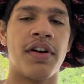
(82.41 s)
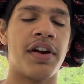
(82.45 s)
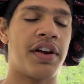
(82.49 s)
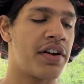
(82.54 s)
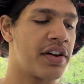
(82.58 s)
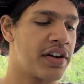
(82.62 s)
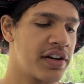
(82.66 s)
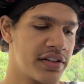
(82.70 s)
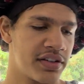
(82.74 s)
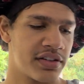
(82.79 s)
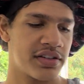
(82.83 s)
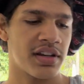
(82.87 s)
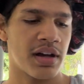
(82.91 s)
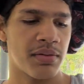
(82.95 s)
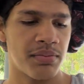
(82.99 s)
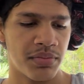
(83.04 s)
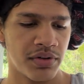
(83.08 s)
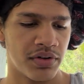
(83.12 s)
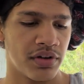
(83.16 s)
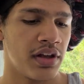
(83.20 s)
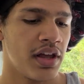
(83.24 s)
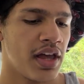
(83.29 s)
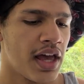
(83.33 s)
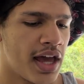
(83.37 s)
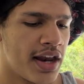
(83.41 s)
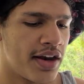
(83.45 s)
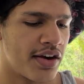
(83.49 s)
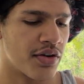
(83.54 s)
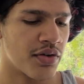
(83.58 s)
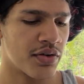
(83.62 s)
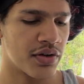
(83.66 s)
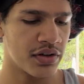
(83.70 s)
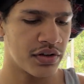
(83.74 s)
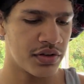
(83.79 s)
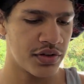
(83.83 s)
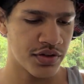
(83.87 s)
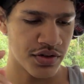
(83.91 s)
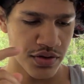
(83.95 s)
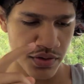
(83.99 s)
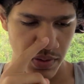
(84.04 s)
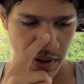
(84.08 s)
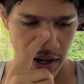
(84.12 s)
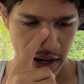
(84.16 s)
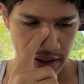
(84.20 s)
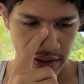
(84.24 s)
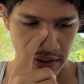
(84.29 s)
You're gonna stumble and you're going to lose your way.